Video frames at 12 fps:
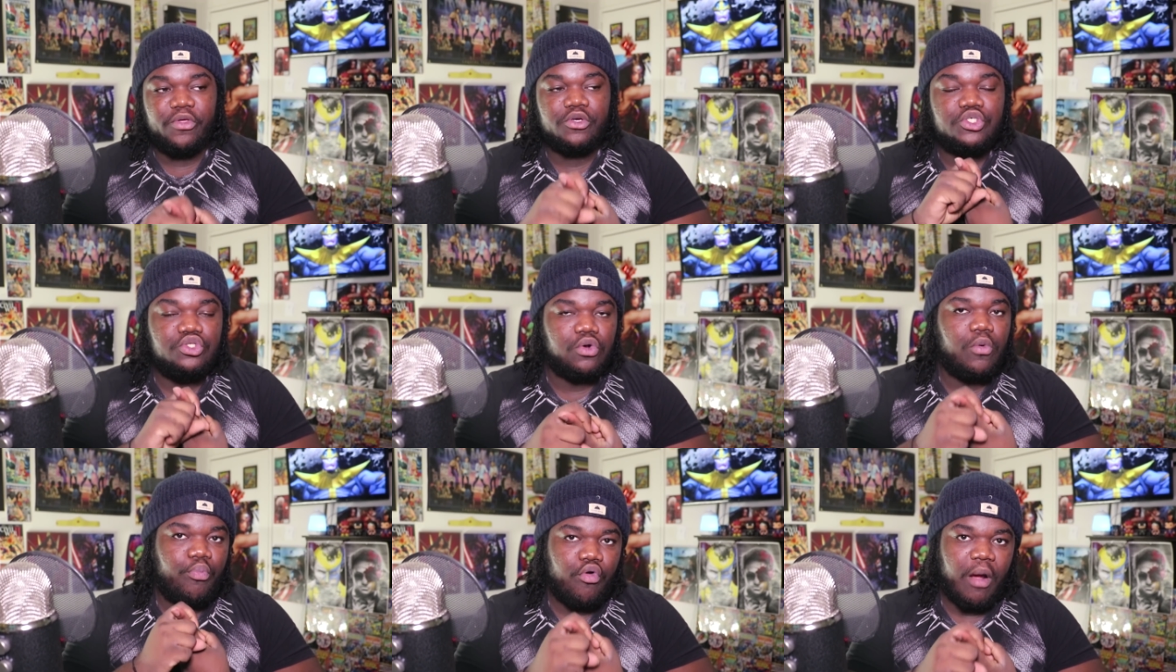There's
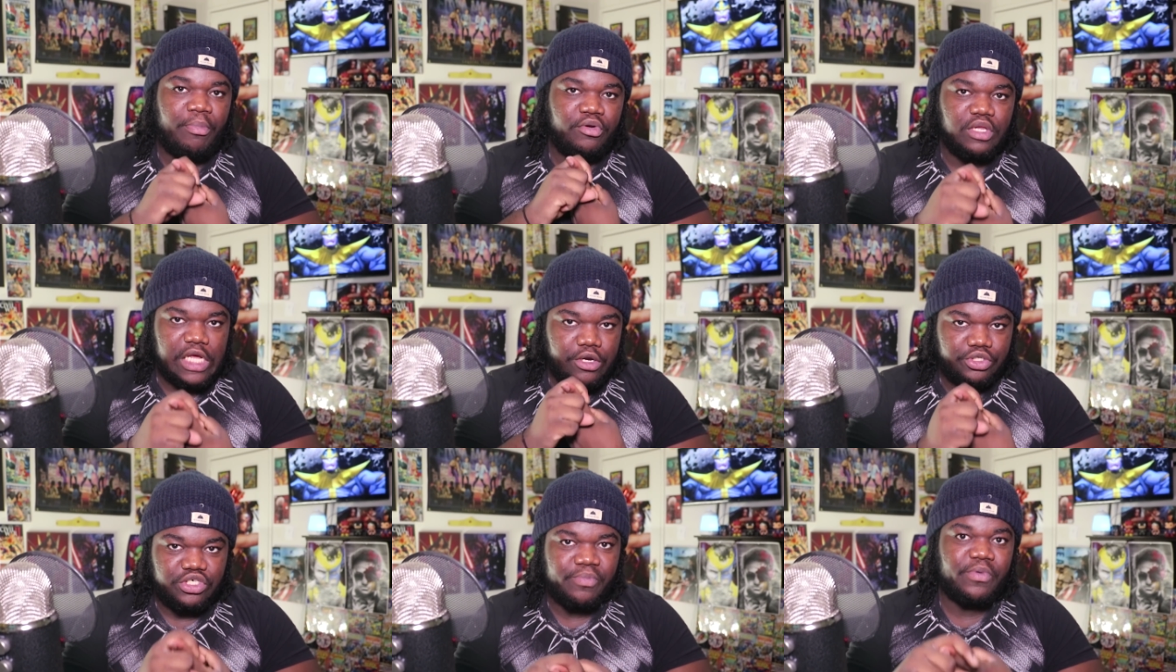no proper
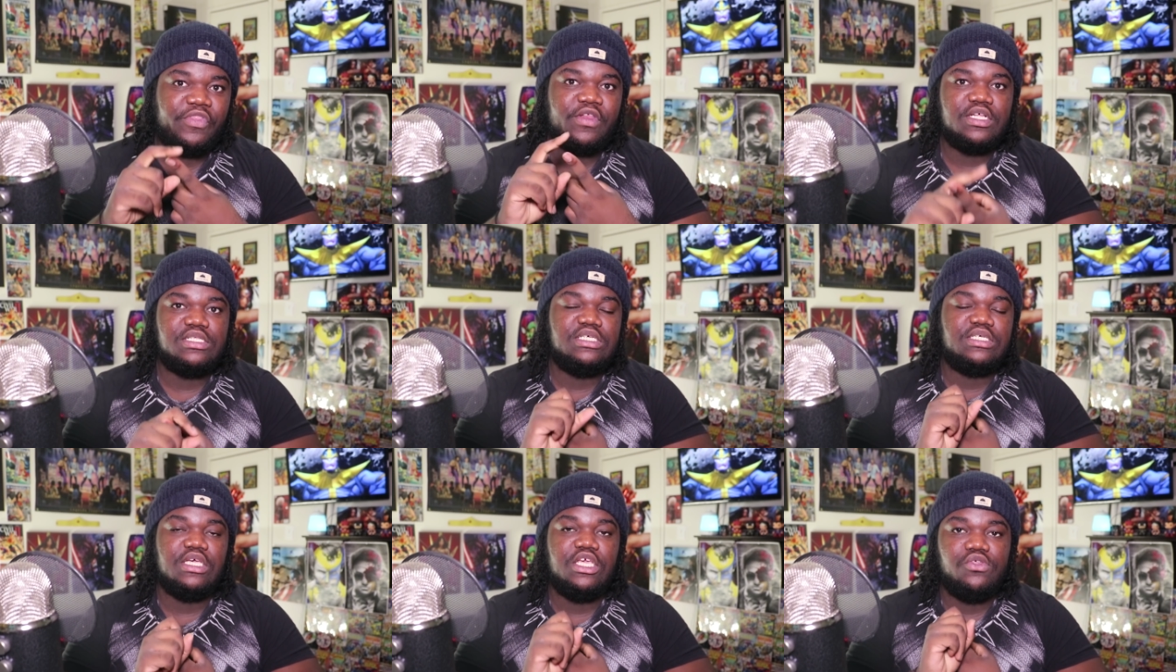leadership within the
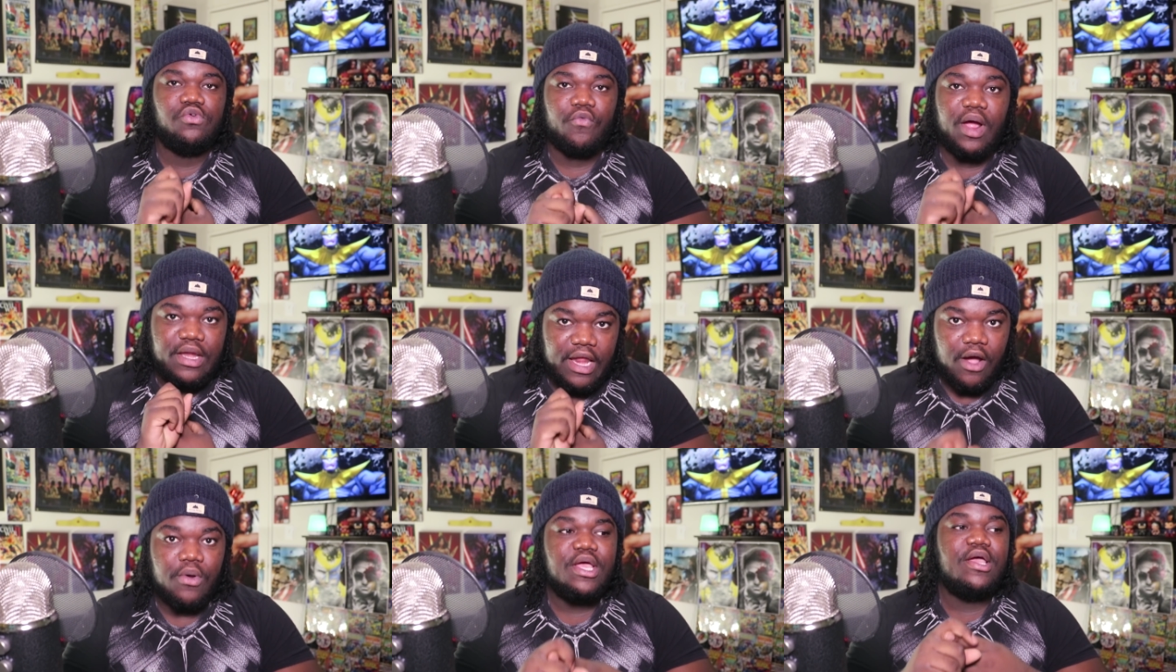DCEU right
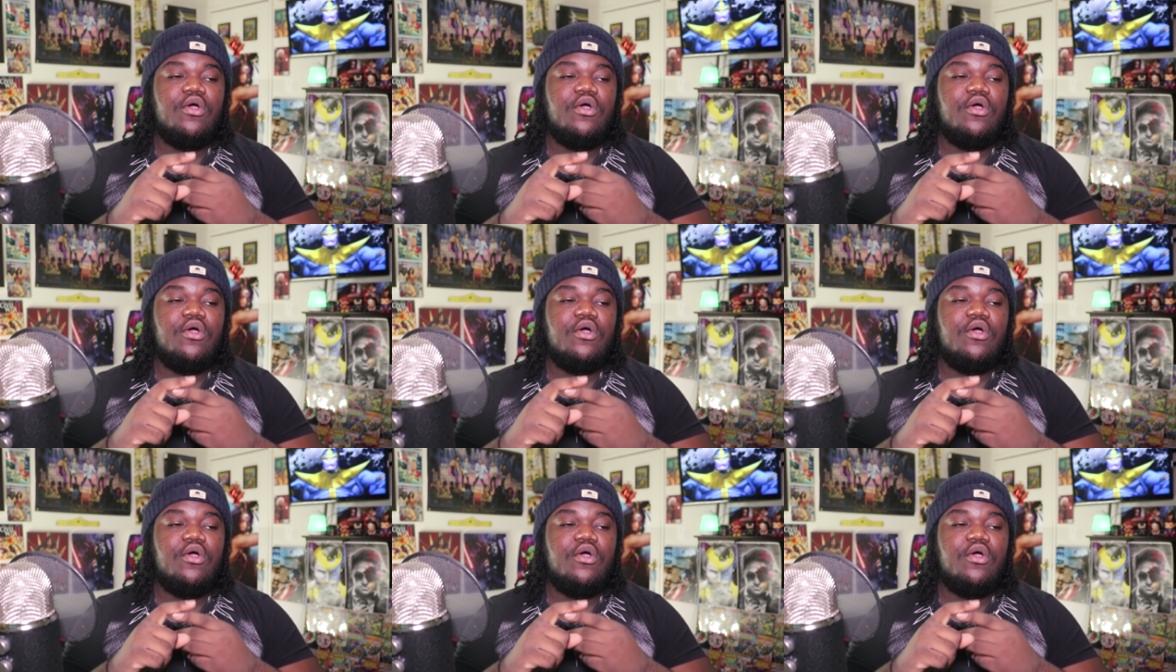now.